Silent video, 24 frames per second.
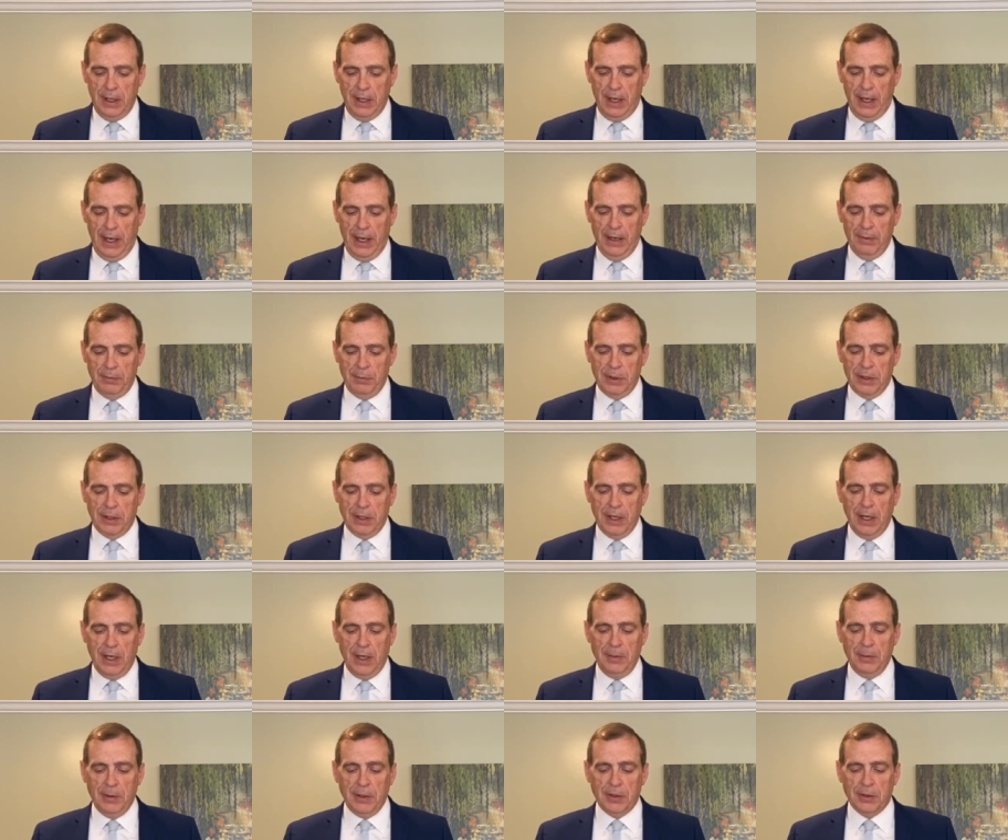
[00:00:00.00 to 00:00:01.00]
I have
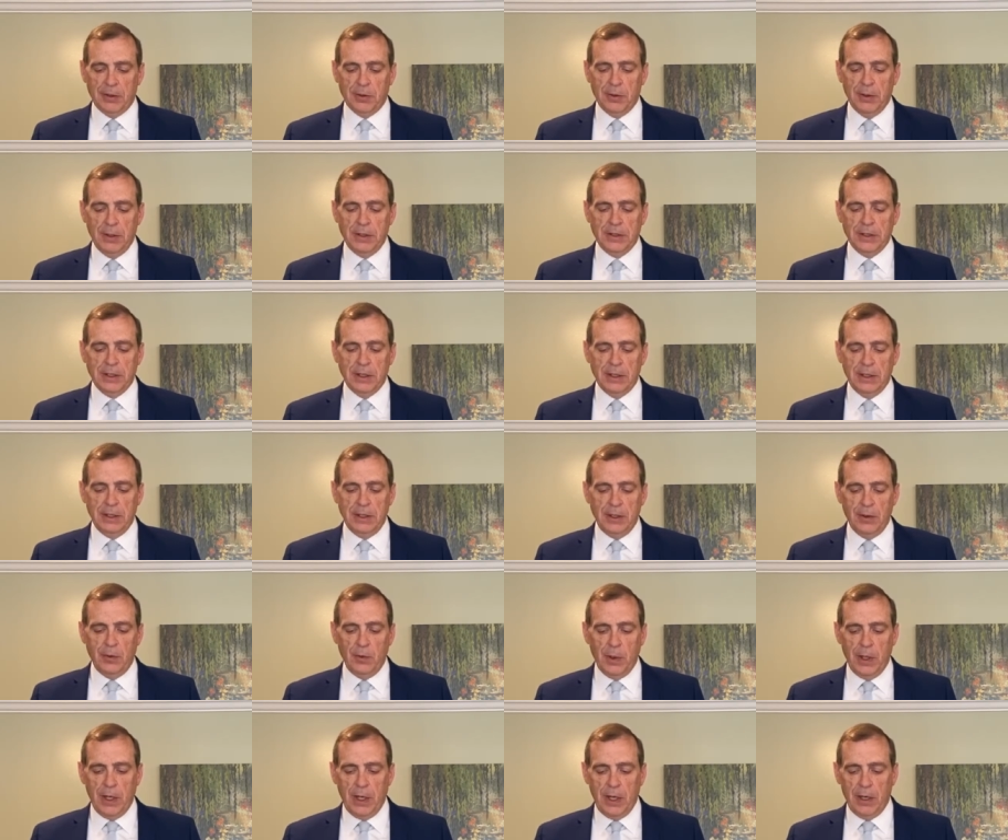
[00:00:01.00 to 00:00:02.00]
become increasingly
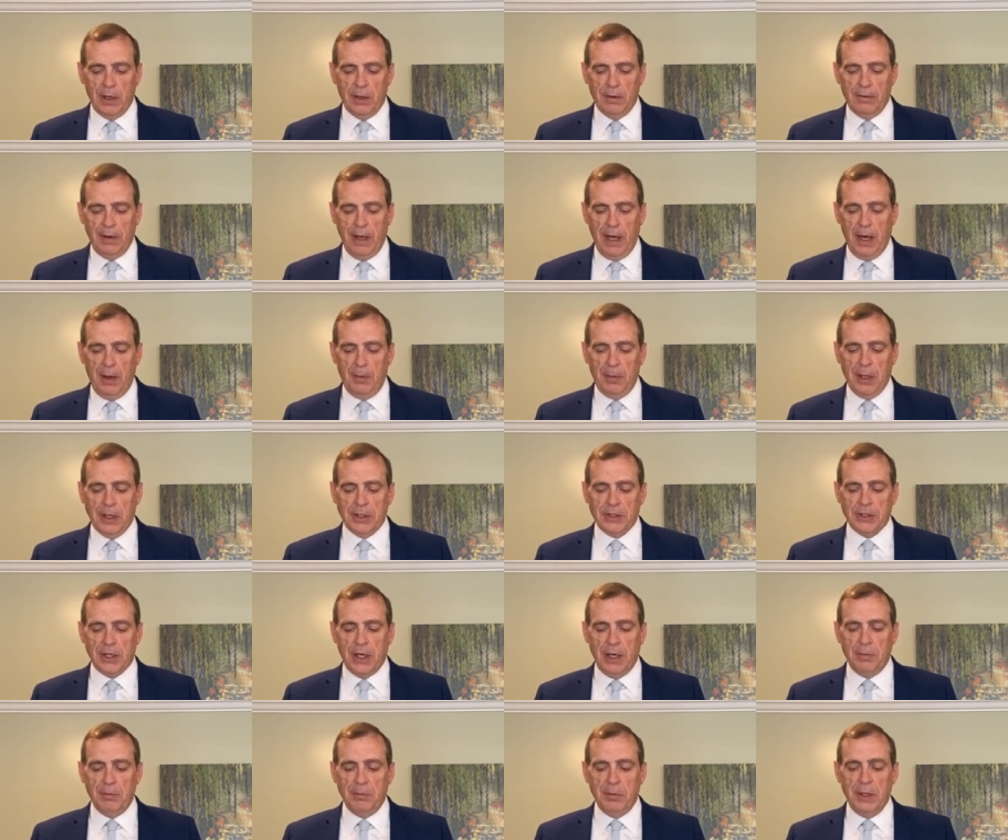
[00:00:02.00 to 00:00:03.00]
aware of how much
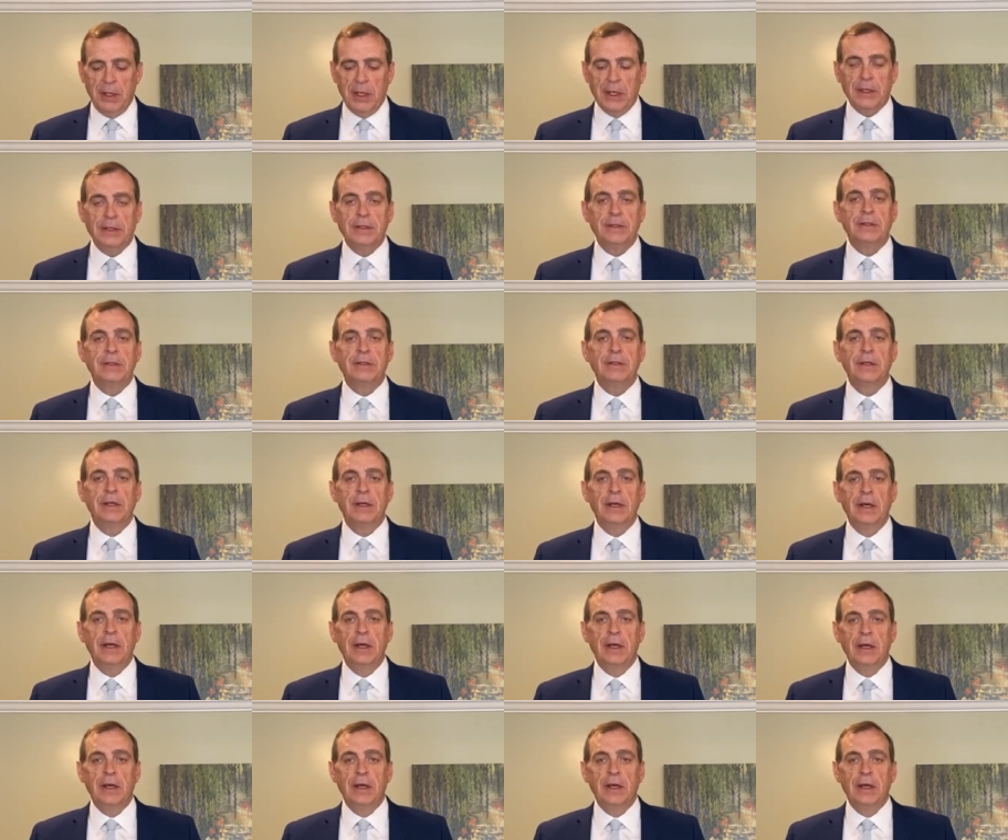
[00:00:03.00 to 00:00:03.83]
I miss